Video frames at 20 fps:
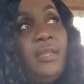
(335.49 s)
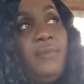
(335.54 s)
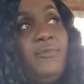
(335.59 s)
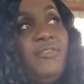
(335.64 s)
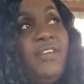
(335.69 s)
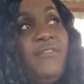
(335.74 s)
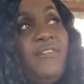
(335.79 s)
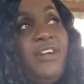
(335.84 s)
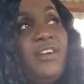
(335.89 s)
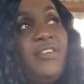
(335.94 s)
Them
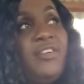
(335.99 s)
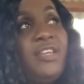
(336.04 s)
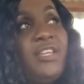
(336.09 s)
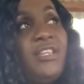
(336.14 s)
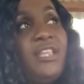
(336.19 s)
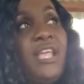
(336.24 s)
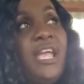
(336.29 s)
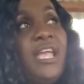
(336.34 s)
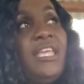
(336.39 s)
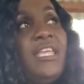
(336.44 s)
play back
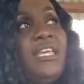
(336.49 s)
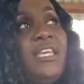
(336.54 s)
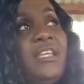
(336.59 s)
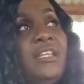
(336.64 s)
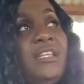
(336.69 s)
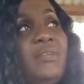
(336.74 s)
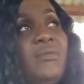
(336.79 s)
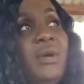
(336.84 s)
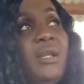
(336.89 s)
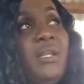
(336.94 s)
cricket, ain't
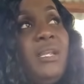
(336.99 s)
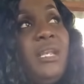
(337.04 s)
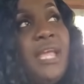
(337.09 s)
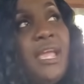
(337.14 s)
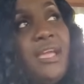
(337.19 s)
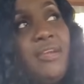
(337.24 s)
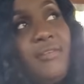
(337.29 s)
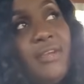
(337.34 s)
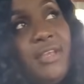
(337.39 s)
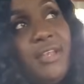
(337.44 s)
the one in the
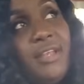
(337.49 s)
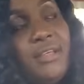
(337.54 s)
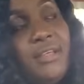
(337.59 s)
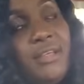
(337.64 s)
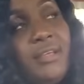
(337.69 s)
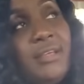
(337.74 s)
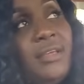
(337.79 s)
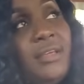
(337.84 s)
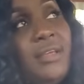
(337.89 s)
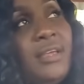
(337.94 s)
red.
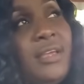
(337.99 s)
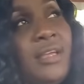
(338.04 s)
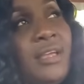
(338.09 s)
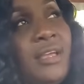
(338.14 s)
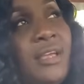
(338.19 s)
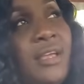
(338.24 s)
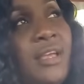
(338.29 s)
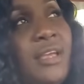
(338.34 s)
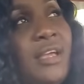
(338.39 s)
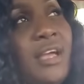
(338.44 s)

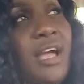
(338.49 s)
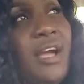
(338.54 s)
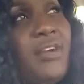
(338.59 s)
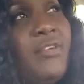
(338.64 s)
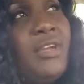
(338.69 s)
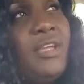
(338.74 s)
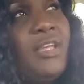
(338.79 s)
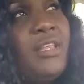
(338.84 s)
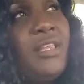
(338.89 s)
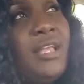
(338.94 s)
A
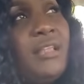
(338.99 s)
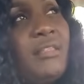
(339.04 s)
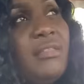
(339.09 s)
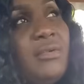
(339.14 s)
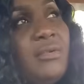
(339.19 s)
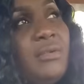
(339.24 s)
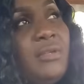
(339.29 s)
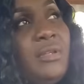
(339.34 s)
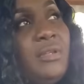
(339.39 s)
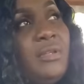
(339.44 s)
cricket
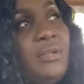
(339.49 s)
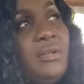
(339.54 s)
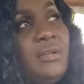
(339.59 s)
suit?